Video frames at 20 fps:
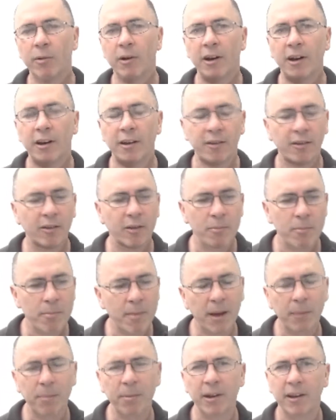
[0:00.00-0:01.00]
And it's the
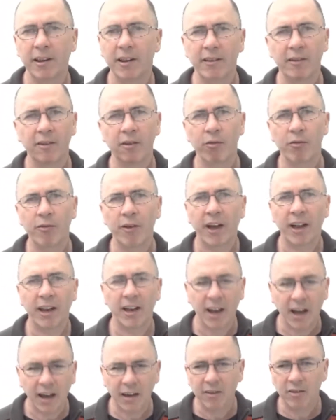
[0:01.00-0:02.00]
mapping that's the
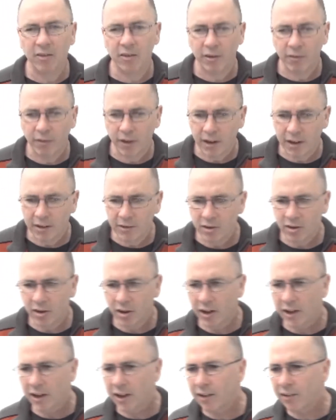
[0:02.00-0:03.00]
foundation of any
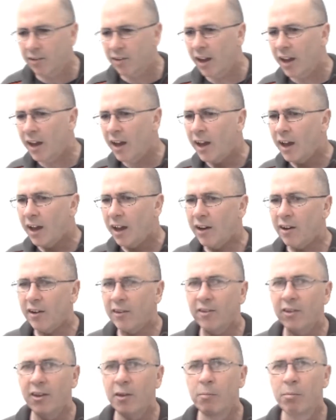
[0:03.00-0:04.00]
GIS. And I
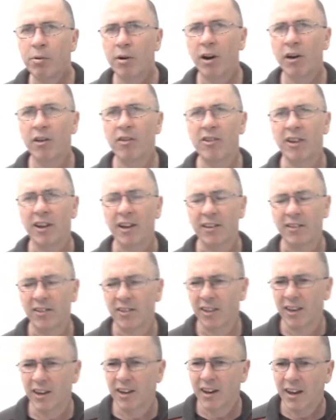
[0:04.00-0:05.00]
see projects
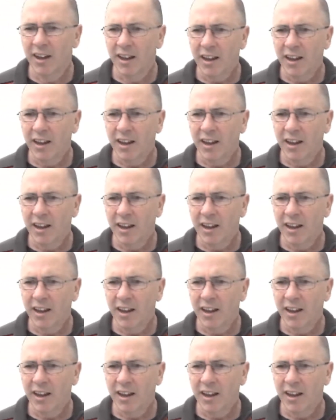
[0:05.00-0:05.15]
that